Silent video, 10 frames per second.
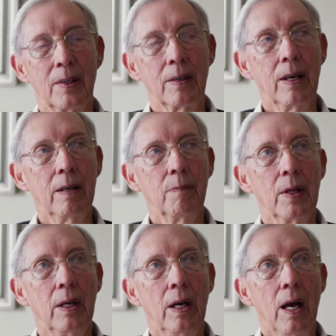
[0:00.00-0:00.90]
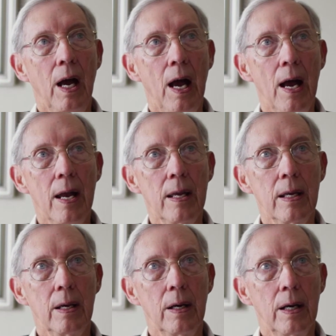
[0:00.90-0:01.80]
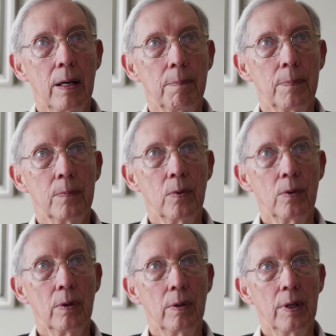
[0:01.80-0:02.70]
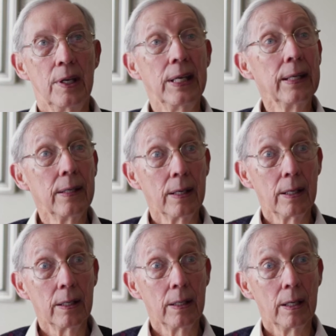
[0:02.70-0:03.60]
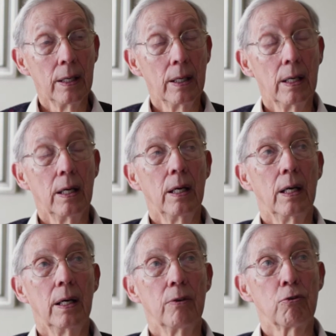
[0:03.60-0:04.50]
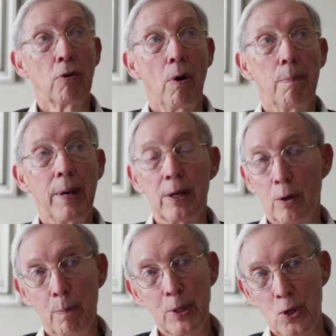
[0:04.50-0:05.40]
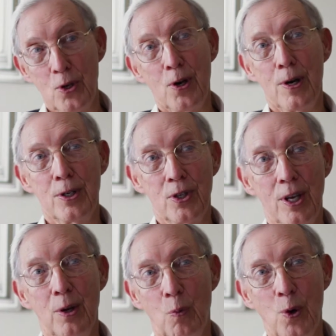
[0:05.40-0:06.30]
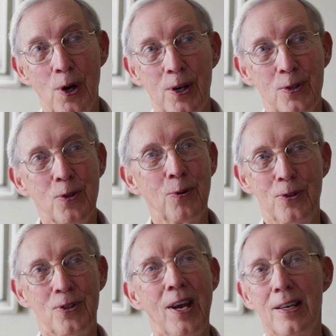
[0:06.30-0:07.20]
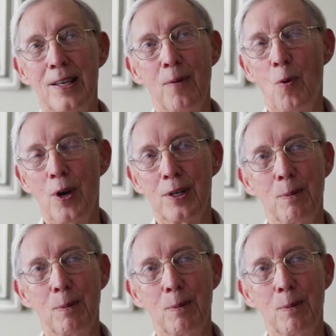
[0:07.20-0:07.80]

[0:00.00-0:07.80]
Okay. I, in India, saw medical missionaries at work, and so decided I wanted